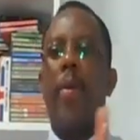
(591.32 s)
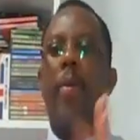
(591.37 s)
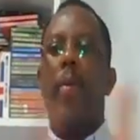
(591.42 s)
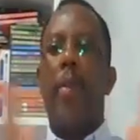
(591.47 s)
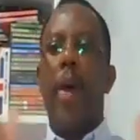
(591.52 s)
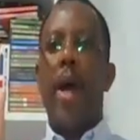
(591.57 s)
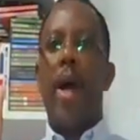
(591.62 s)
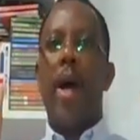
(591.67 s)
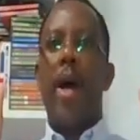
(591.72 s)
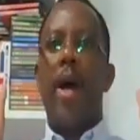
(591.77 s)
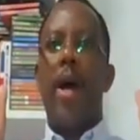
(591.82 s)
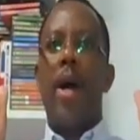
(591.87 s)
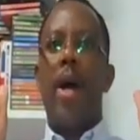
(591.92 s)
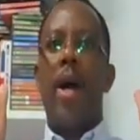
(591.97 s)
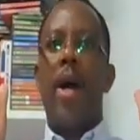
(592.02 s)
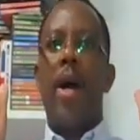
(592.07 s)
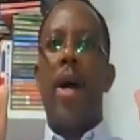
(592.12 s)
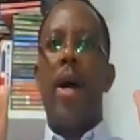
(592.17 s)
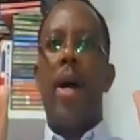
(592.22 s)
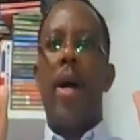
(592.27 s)

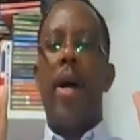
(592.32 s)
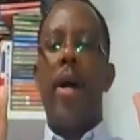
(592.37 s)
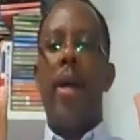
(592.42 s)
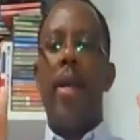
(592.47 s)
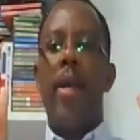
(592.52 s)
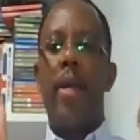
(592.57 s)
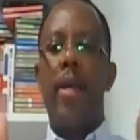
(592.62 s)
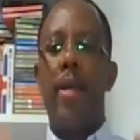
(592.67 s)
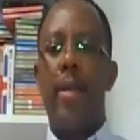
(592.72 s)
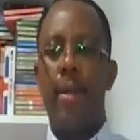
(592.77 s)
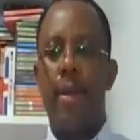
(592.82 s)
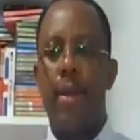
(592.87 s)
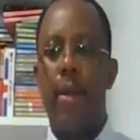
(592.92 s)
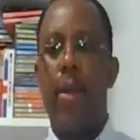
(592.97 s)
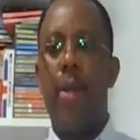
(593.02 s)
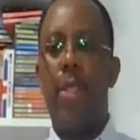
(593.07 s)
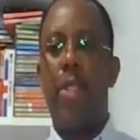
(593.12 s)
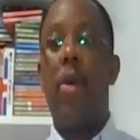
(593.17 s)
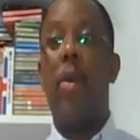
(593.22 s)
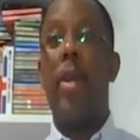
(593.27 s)
Bye.
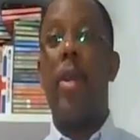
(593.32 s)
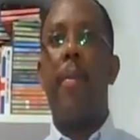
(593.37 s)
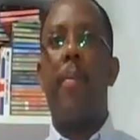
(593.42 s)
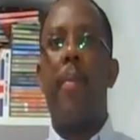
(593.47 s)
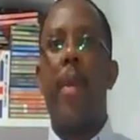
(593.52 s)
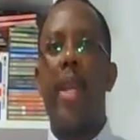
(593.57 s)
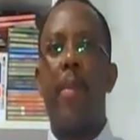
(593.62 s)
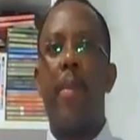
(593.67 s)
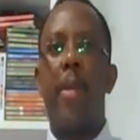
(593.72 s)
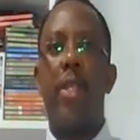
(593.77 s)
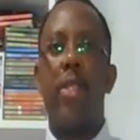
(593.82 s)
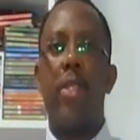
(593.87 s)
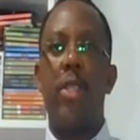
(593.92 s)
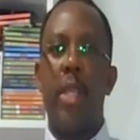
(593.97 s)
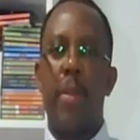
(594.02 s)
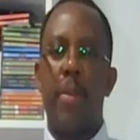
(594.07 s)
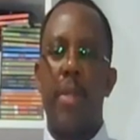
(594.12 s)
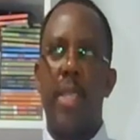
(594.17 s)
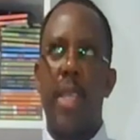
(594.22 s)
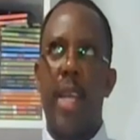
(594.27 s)
Oh, sorry, my name is
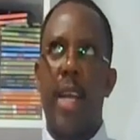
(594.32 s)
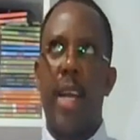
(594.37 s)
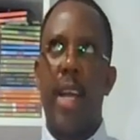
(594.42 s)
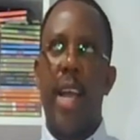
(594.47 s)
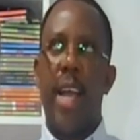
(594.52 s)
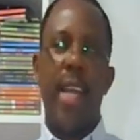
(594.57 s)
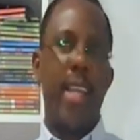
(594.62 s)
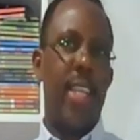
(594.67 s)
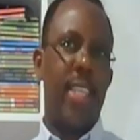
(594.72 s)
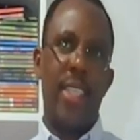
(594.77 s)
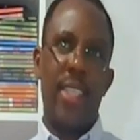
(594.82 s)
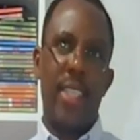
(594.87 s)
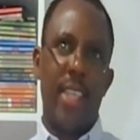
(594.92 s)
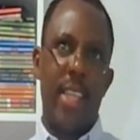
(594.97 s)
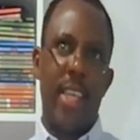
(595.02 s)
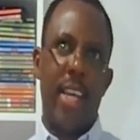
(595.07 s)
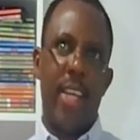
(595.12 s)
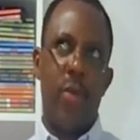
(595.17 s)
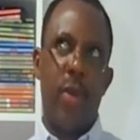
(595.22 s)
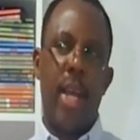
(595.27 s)
James Nyaga. I didn't say
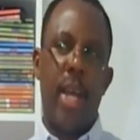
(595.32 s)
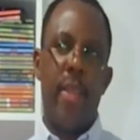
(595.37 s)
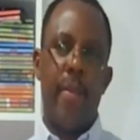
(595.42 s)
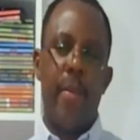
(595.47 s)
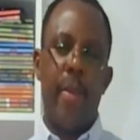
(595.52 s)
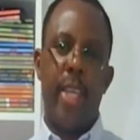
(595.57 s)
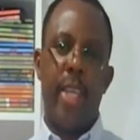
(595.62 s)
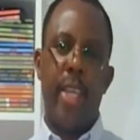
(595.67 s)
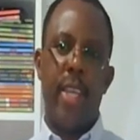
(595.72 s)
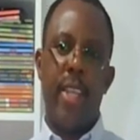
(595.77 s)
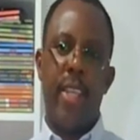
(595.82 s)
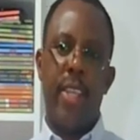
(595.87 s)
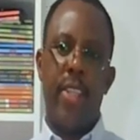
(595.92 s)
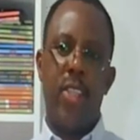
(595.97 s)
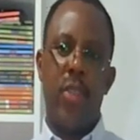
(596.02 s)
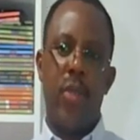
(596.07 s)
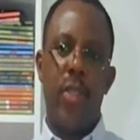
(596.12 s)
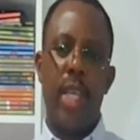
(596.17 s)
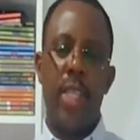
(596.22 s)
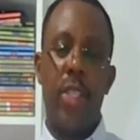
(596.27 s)
that at the beginning.
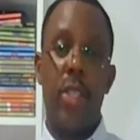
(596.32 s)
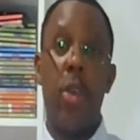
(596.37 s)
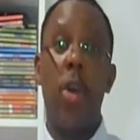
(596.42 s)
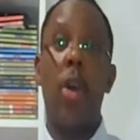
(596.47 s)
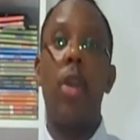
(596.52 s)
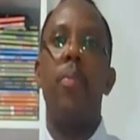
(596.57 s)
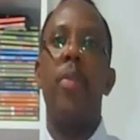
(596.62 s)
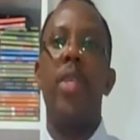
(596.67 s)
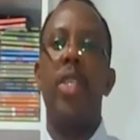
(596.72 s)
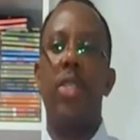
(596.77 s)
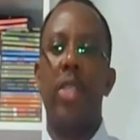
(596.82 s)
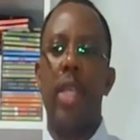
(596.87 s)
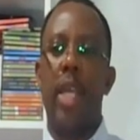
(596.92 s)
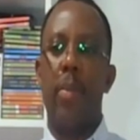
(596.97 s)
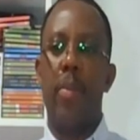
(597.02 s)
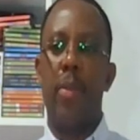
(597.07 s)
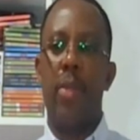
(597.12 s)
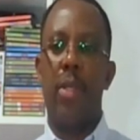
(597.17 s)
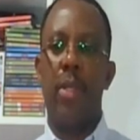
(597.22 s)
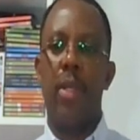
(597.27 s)
So just call me
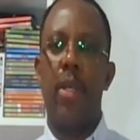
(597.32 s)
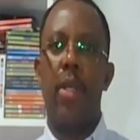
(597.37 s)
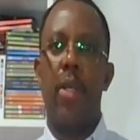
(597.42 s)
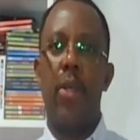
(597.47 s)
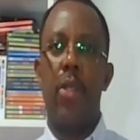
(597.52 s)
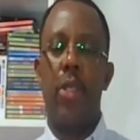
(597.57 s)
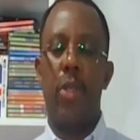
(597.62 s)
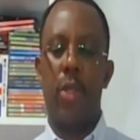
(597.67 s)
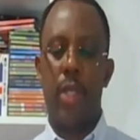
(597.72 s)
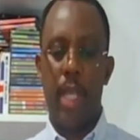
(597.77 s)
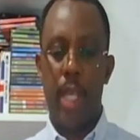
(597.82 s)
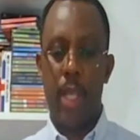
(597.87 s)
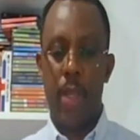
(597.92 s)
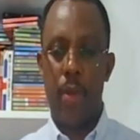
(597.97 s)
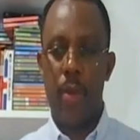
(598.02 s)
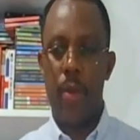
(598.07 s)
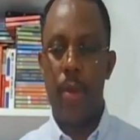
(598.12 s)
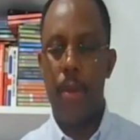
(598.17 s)
James. Good to see you.